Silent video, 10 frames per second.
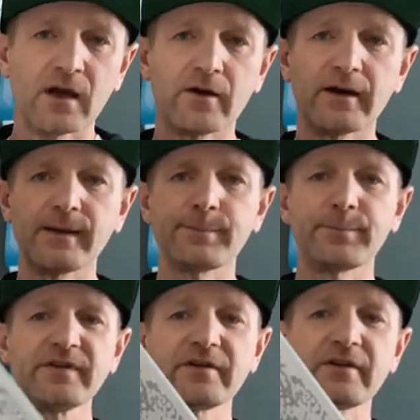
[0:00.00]
All right,
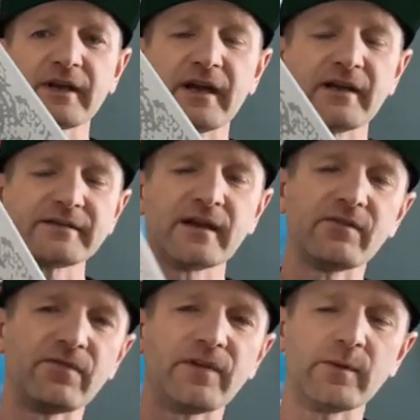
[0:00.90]
peace out, guys. Have
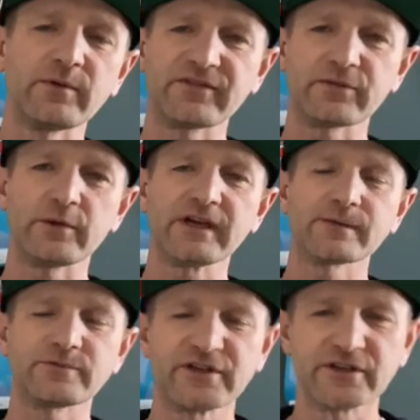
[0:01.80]
a fabulous
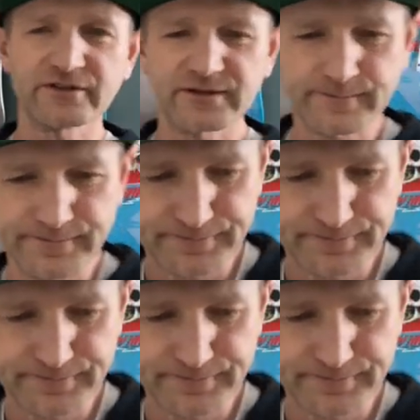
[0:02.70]
week. Cheers.